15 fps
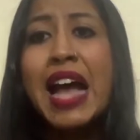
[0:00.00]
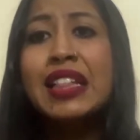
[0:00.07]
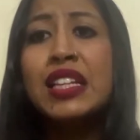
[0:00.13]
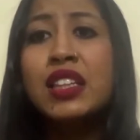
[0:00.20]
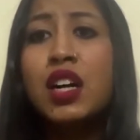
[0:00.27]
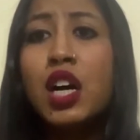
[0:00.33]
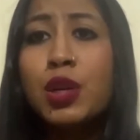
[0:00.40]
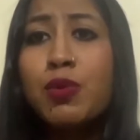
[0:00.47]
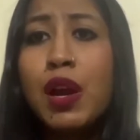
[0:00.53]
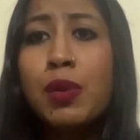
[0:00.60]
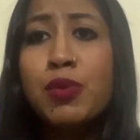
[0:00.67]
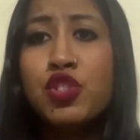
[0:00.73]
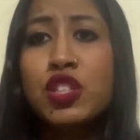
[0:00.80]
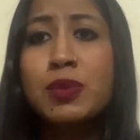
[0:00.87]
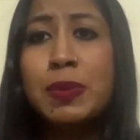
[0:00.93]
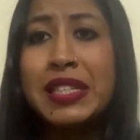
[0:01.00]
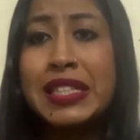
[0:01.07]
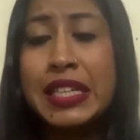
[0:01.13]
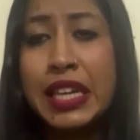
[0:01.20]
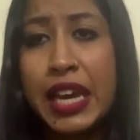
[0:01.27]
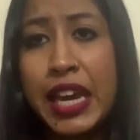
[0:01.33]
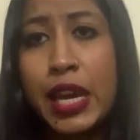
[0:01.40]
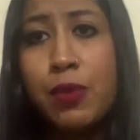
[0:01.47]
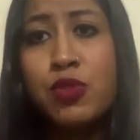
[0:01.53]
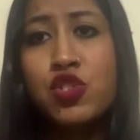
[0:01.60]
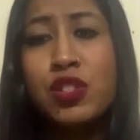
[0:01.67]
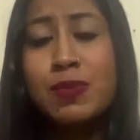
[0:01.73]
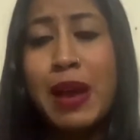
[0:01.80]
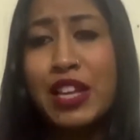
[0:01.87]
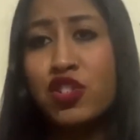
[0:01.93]
And the third one, which is BCA,
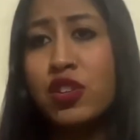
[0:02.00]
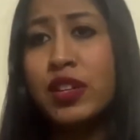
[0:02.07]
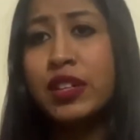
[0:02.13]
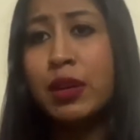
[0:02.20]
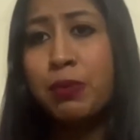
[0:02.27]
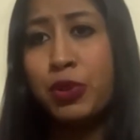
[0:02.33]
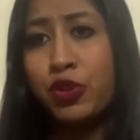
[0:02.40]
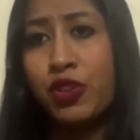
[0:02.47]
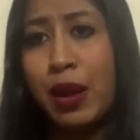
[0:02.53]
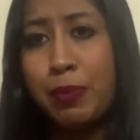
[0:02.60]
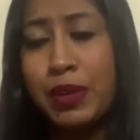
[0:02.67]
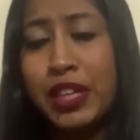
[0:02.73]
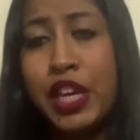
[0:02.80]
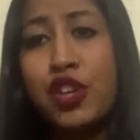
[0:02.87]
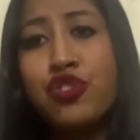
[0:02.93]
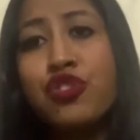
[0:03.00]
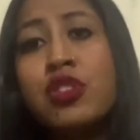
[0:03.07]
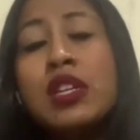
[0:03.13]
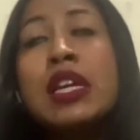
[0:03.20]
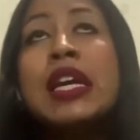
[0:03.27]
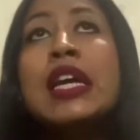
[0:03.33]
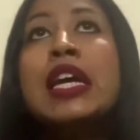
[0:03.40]
which is Bachelor in Computer Application,